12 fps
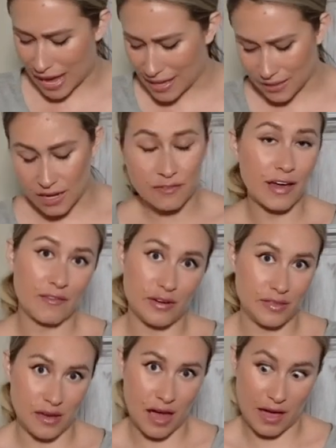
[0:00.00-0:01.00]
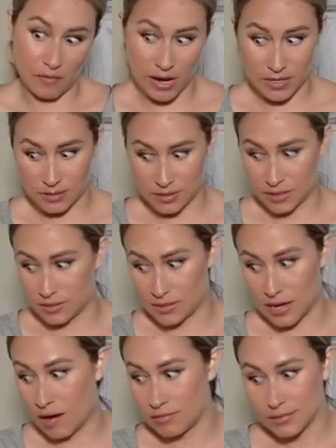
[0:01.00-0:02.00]
I love everything high-waisted,
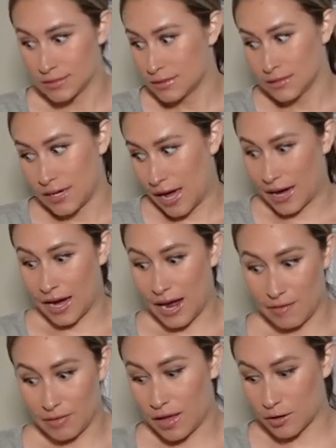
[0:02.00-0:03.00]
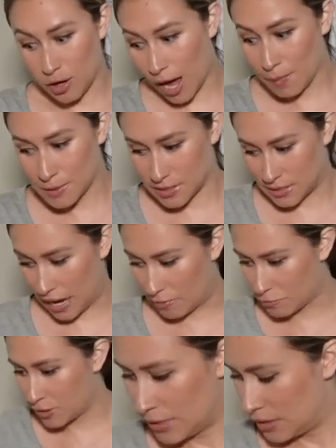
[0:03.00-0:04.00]
so I gotta have a lot of cropped stuff.